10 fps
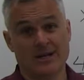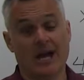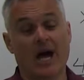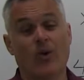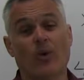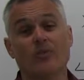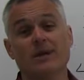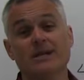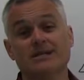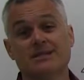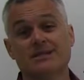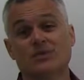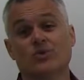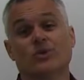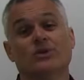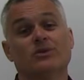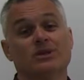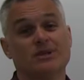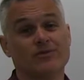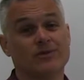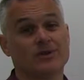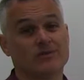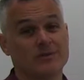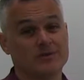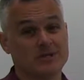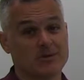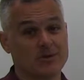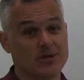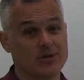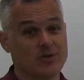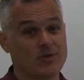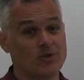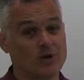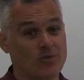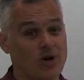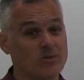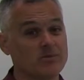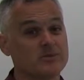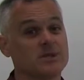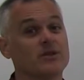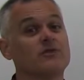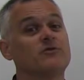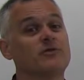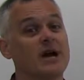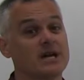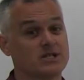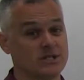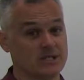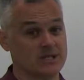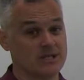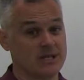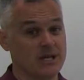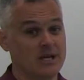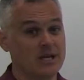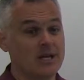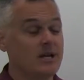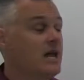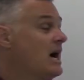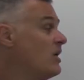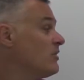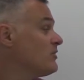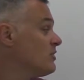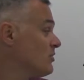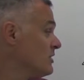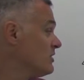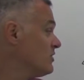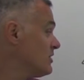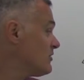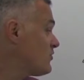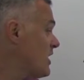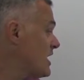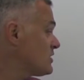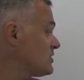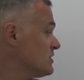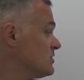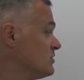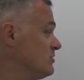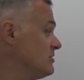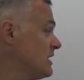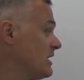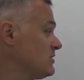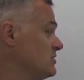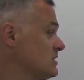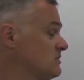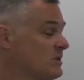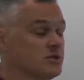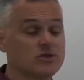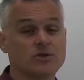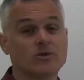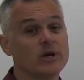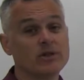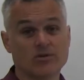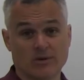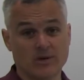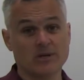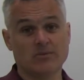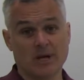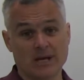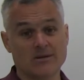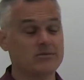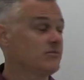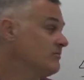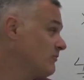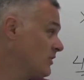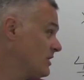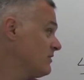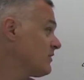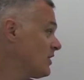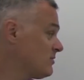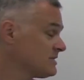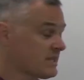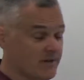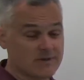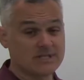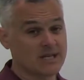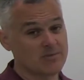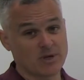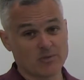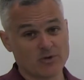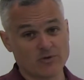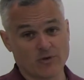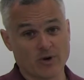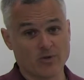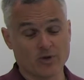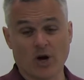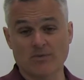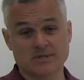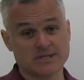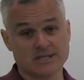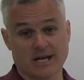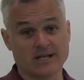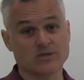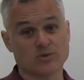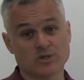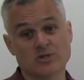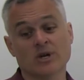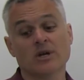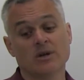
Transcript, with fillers: Now, what makes this one different from some of the other homework problems are the fractions. Now, if you're really good at fractions, you can just muscle your way through it and make one of the variables have the same number in front with opposite signs, which